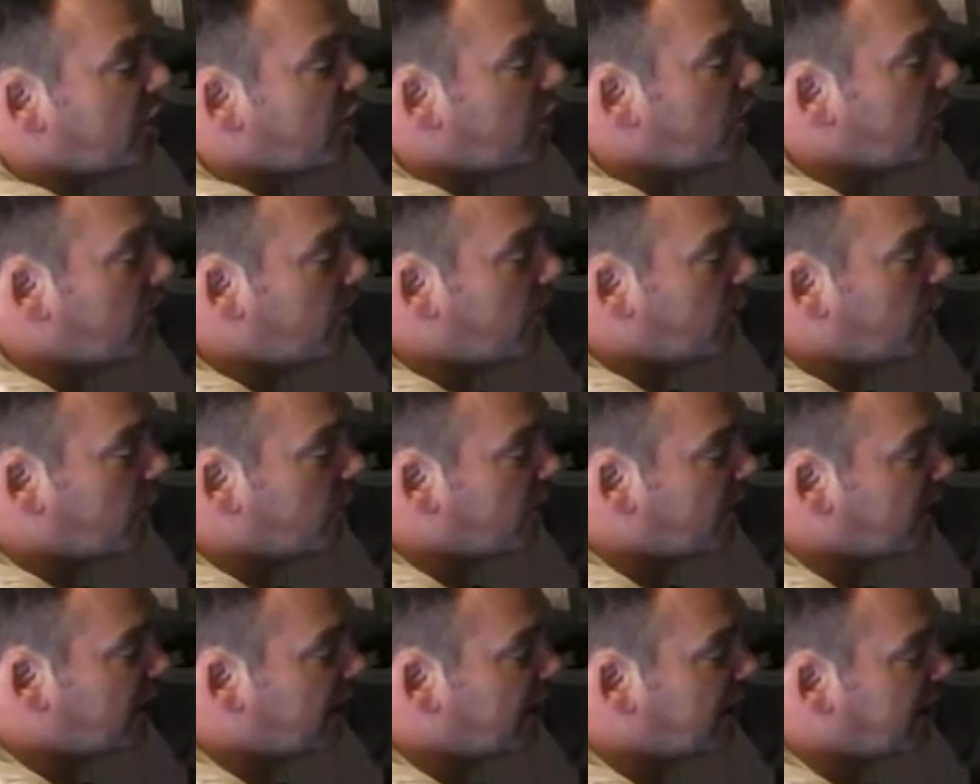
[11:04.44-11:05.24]
2,
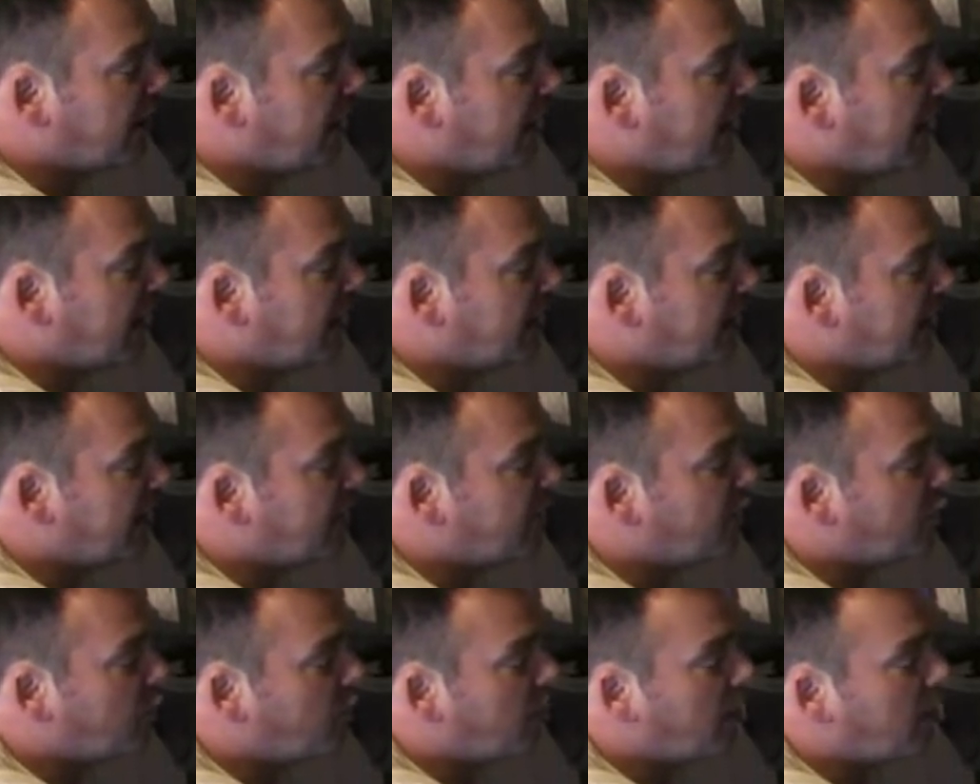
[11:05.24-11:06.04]
4, 6, 8,
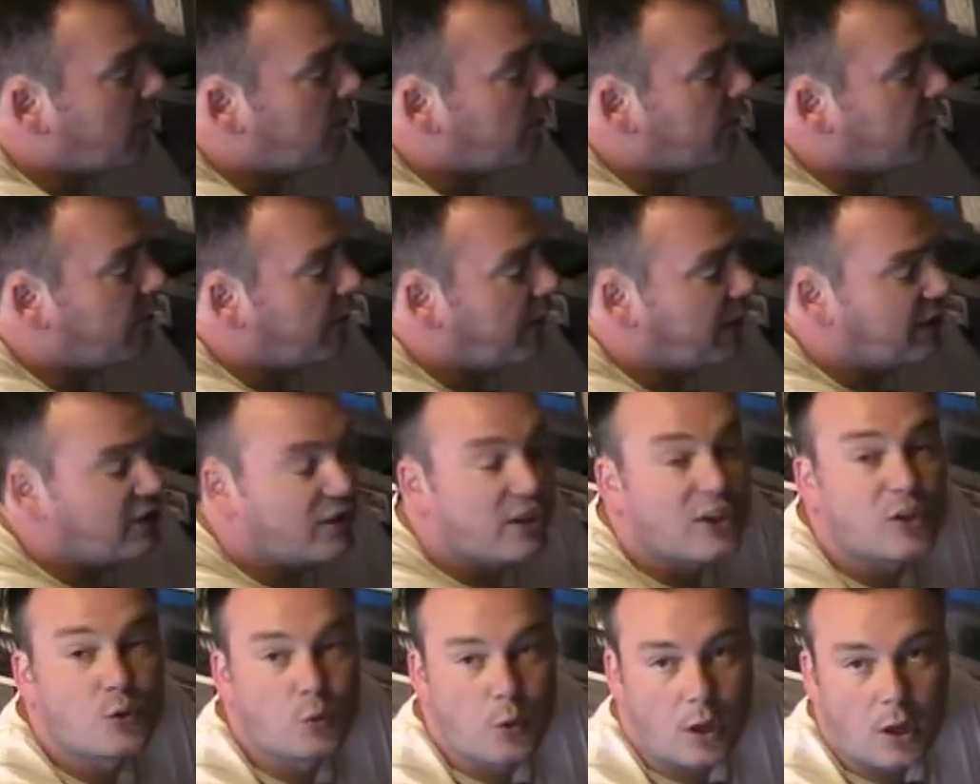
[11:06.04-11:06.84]
10, 12.
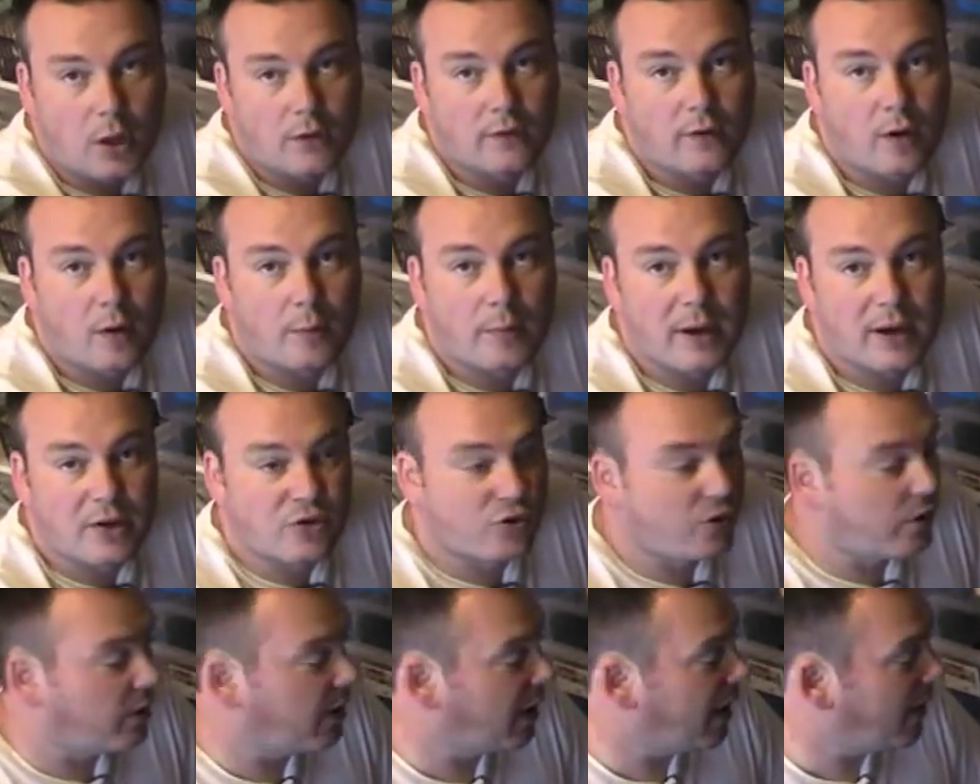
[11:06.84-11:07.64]
That's your 12 volt
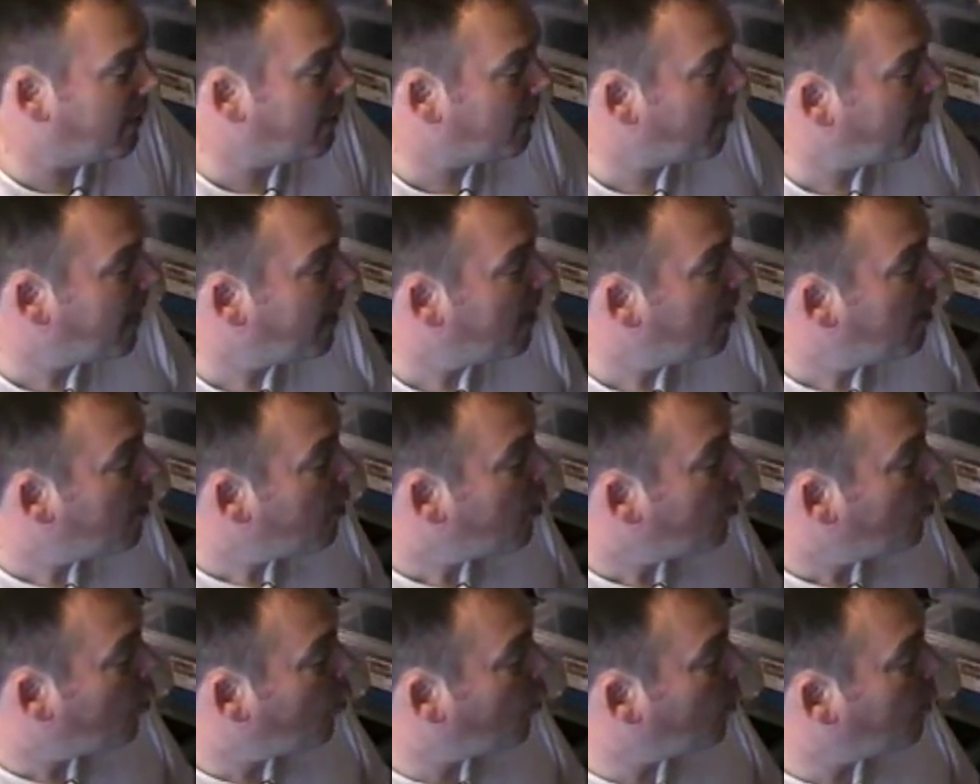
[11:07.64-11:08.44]
battery there.
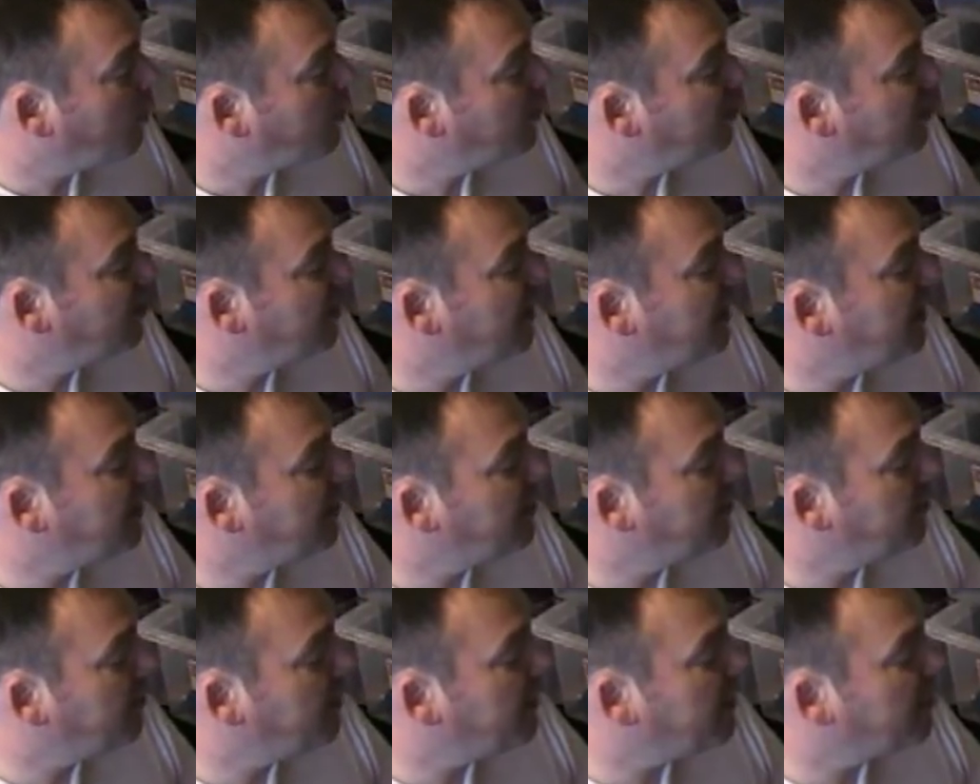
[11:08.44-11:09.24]
Once
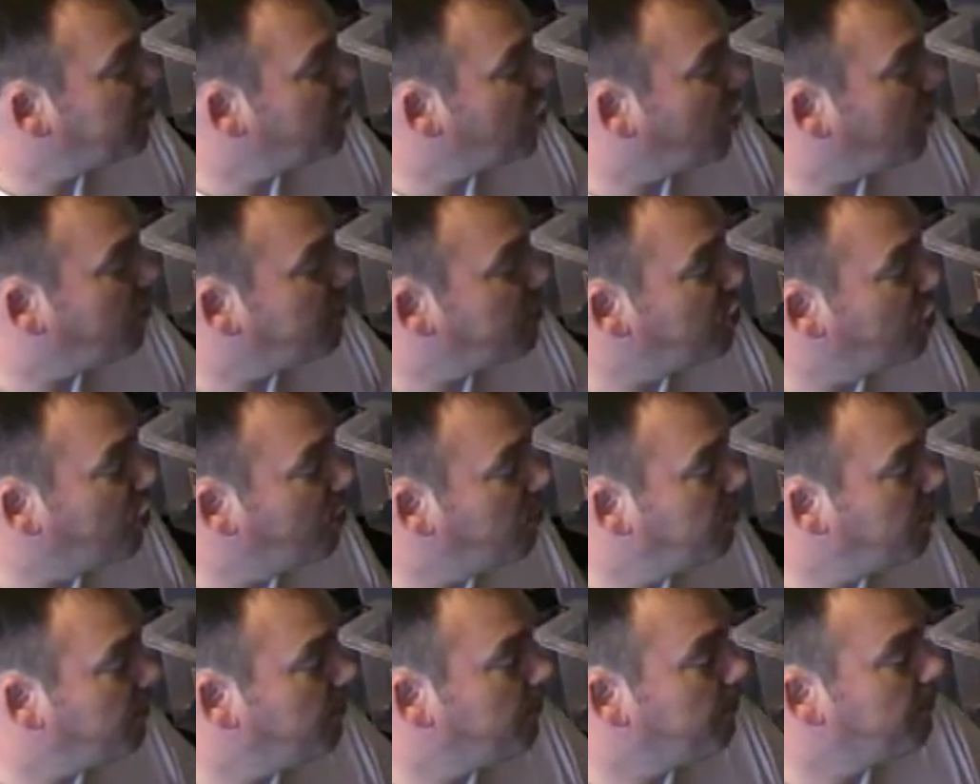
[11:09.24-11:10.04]
these have been topped
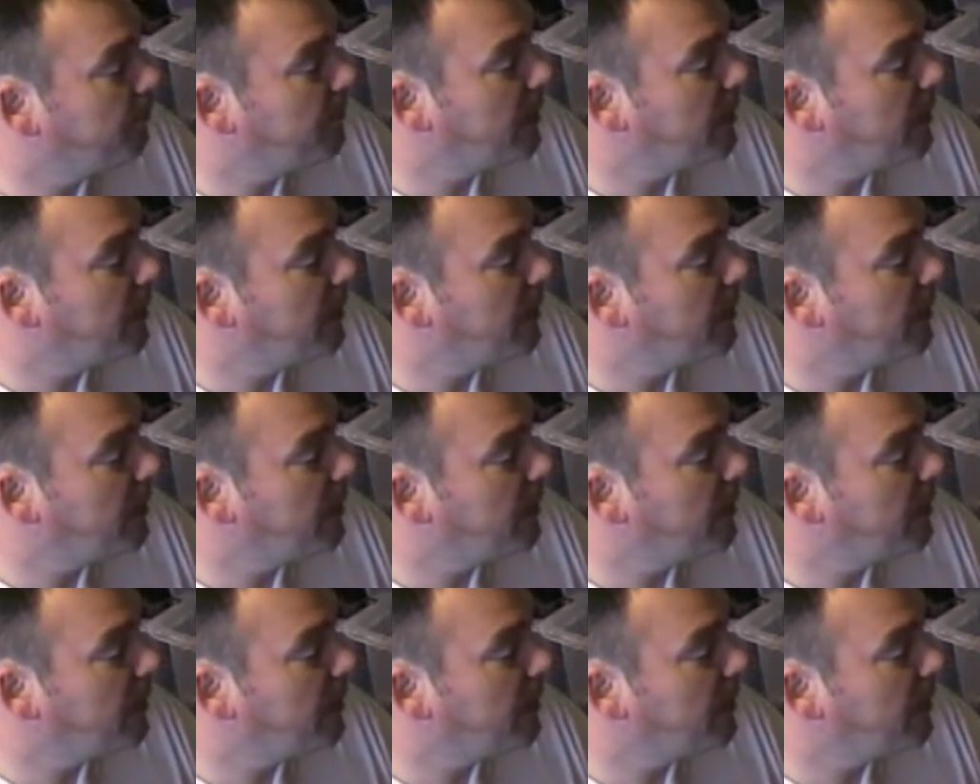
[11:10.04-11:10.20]
up,